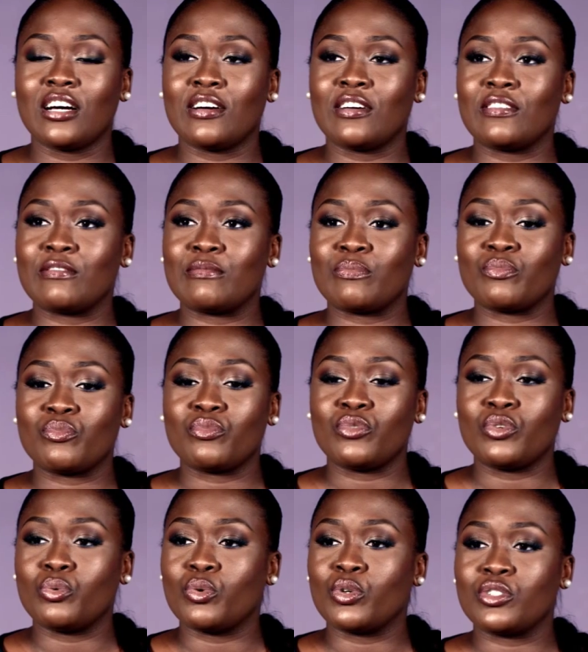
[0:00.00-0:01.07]
um
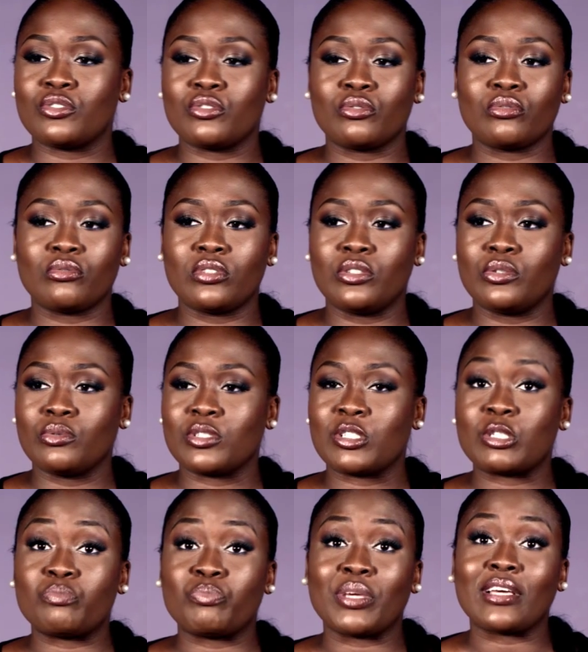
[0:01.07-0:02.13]
you want to you know
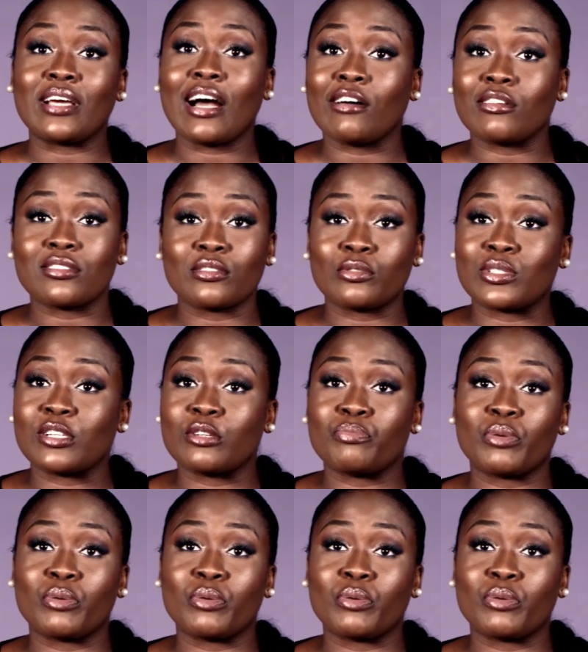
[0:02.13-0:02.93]
speak out or tell